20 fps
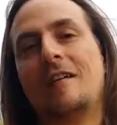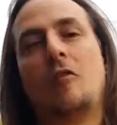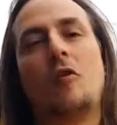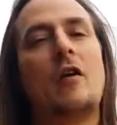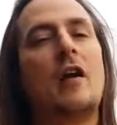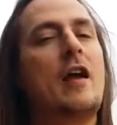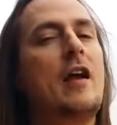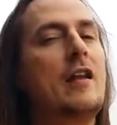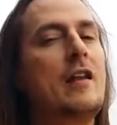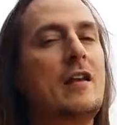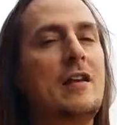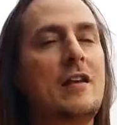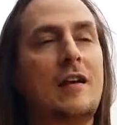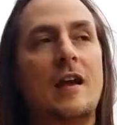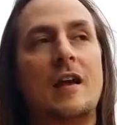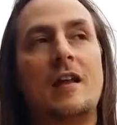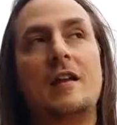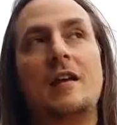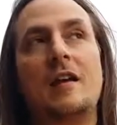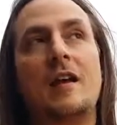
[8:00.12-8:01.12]
or any
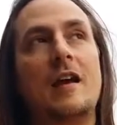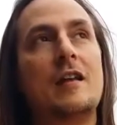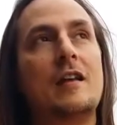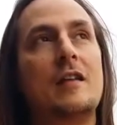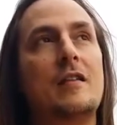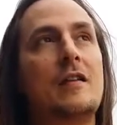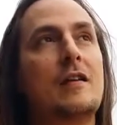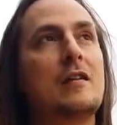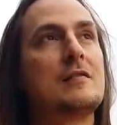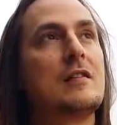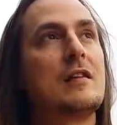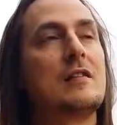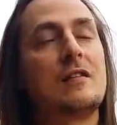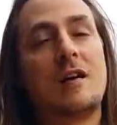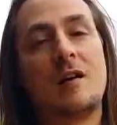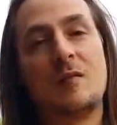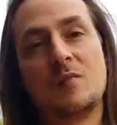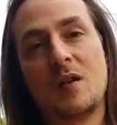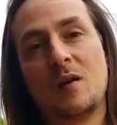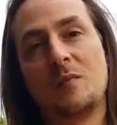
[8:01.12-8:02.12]
any anything that
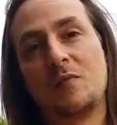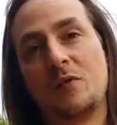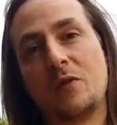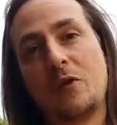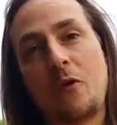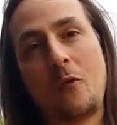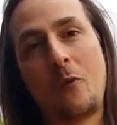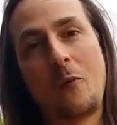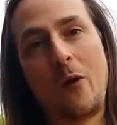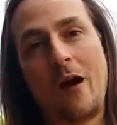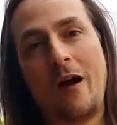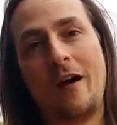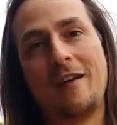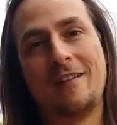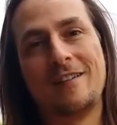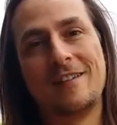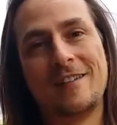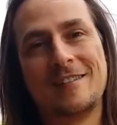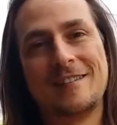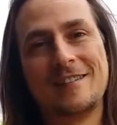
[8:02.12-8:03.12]
comes up to your
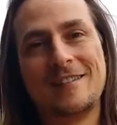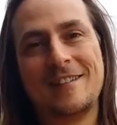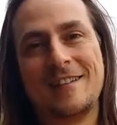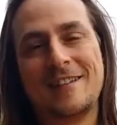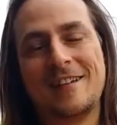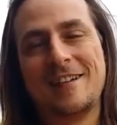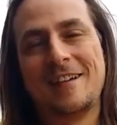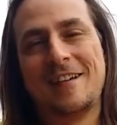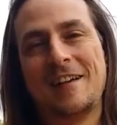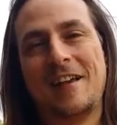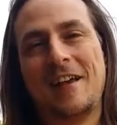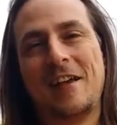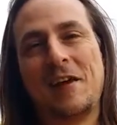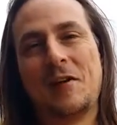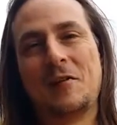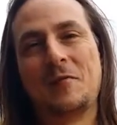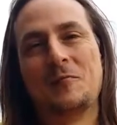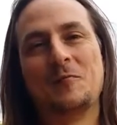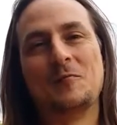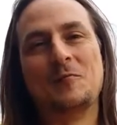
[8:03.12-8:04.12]
mind,
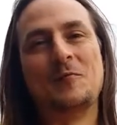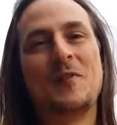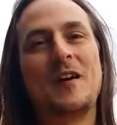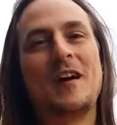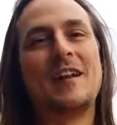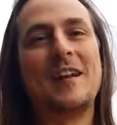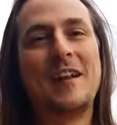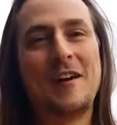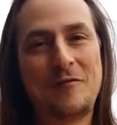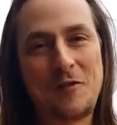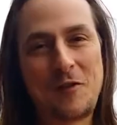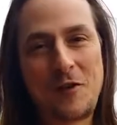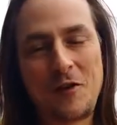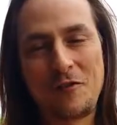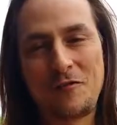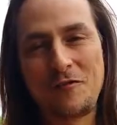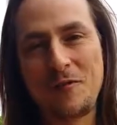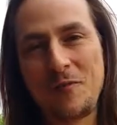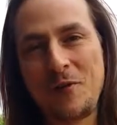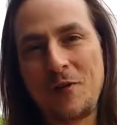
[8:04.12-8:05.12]
um, I'd love to hear
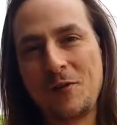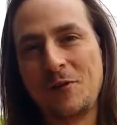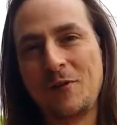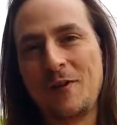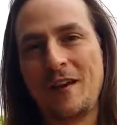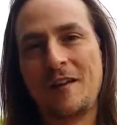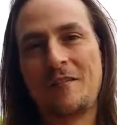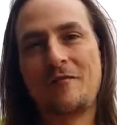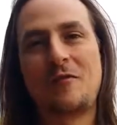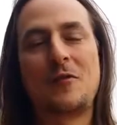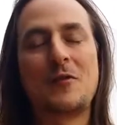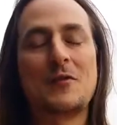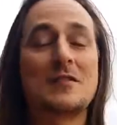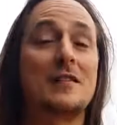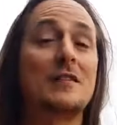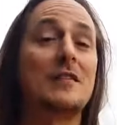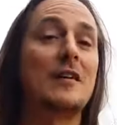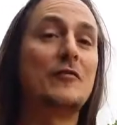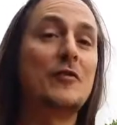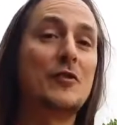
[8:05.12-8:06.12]
from you, and of course,
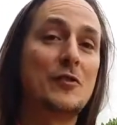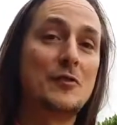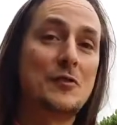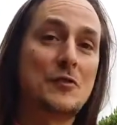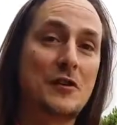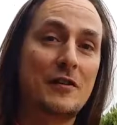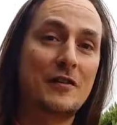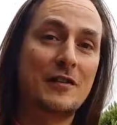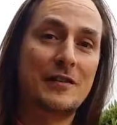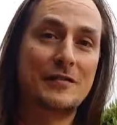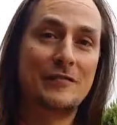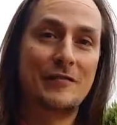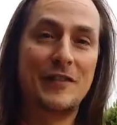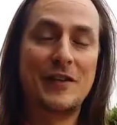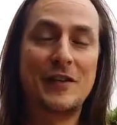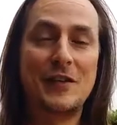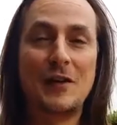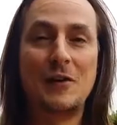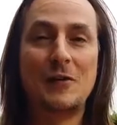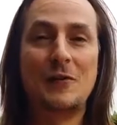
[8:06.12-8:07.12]
I'd love you to share this
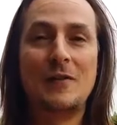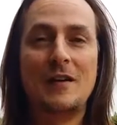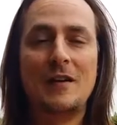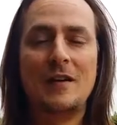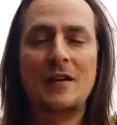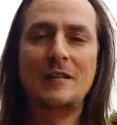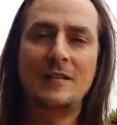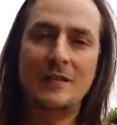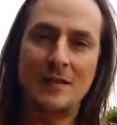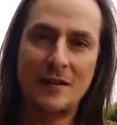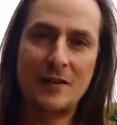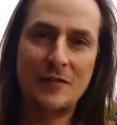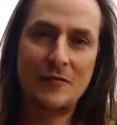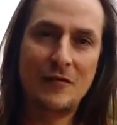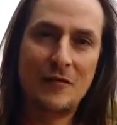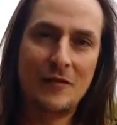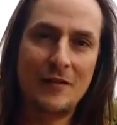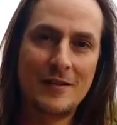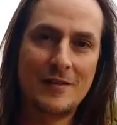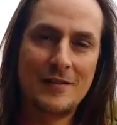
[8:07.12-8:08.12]
video. Thank you
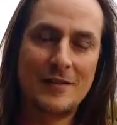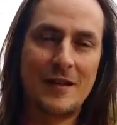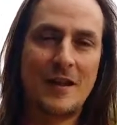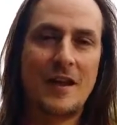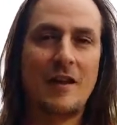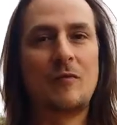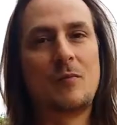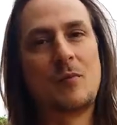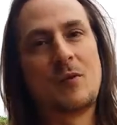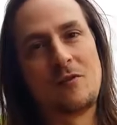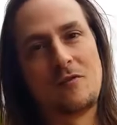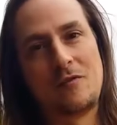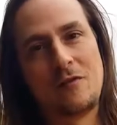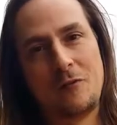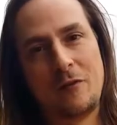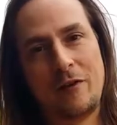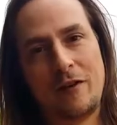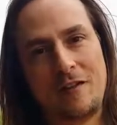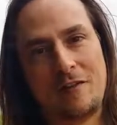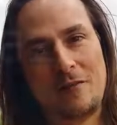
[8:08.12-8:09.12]
for listening. Have a beautiful
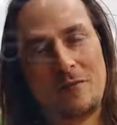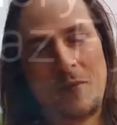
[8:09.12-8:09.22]
week.